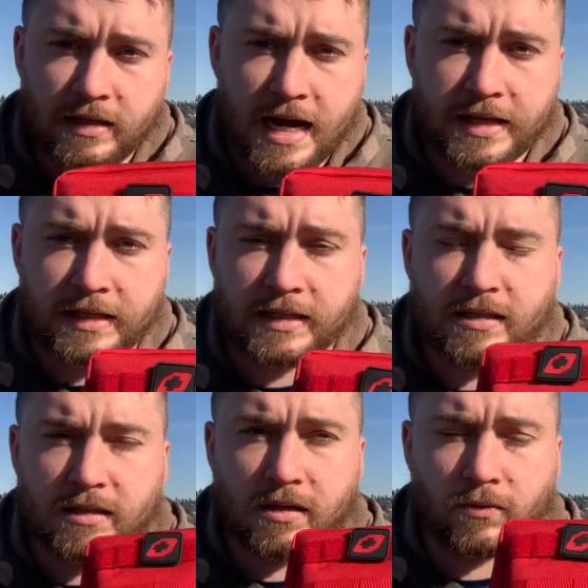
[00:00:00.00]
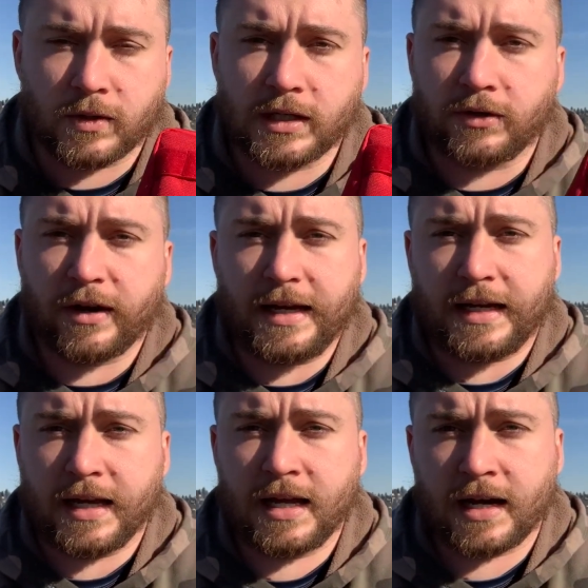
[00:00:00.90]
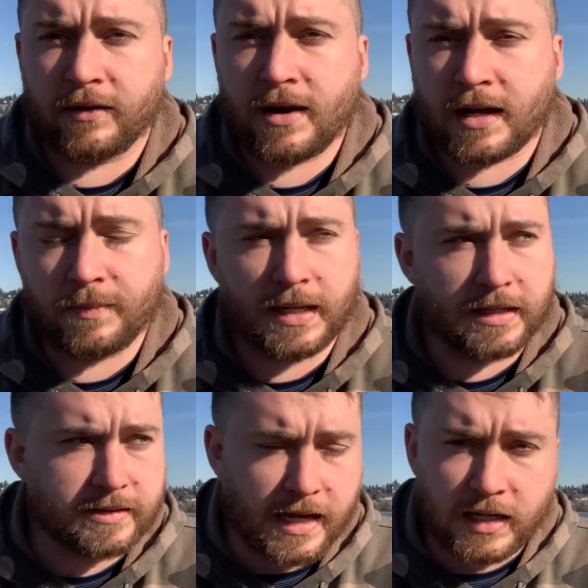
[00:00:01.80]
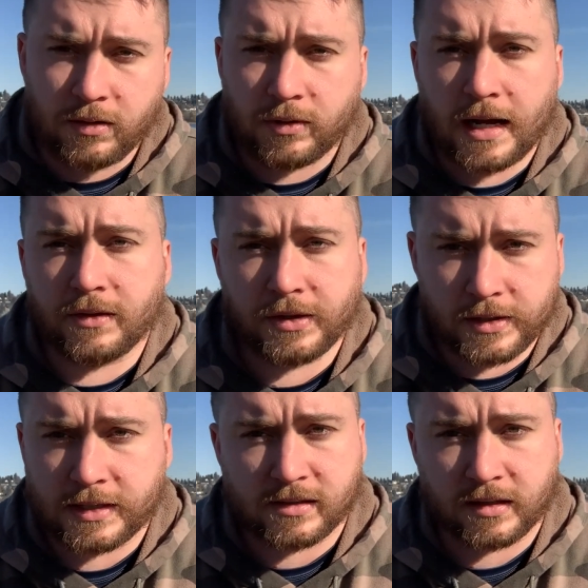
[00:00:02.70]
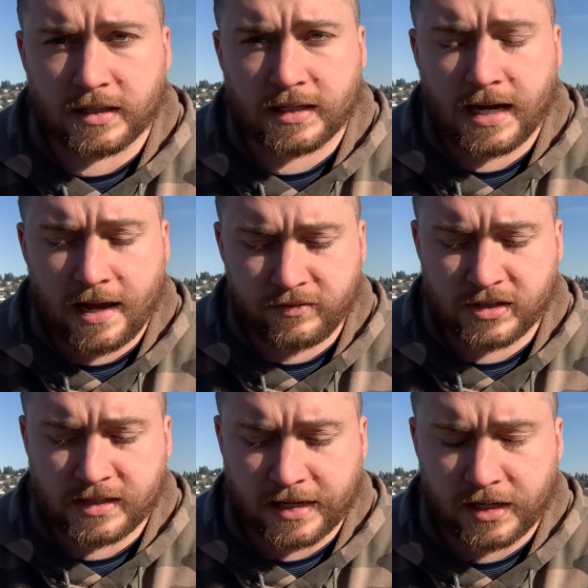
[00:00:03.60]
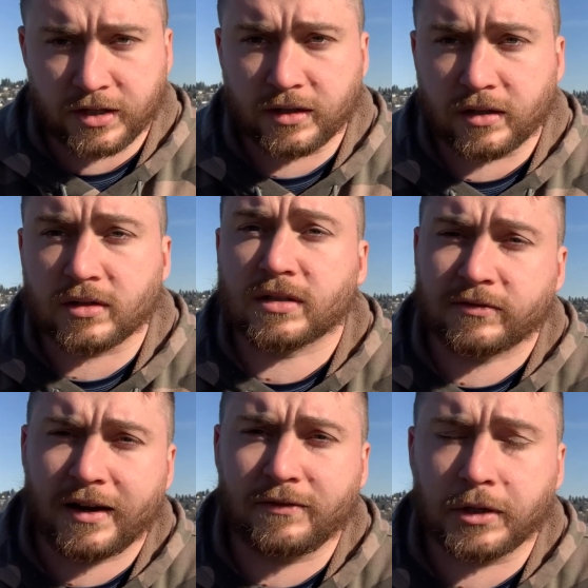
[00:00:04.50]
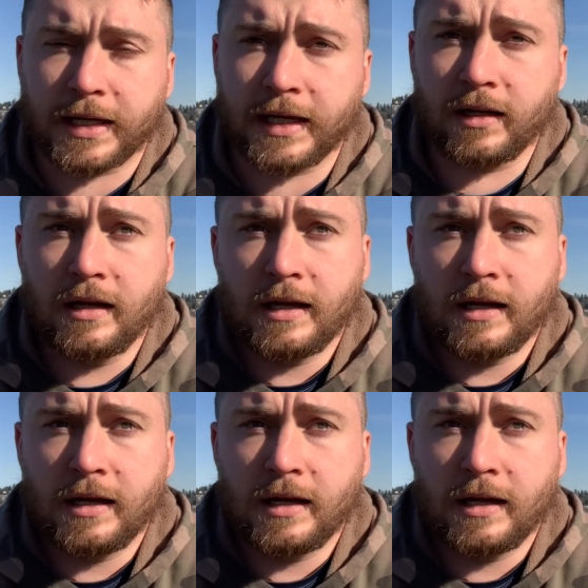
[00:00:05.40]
I think this is a really great kit, and I recommend it to anyone out there that's looking to have just like a good little survival kit.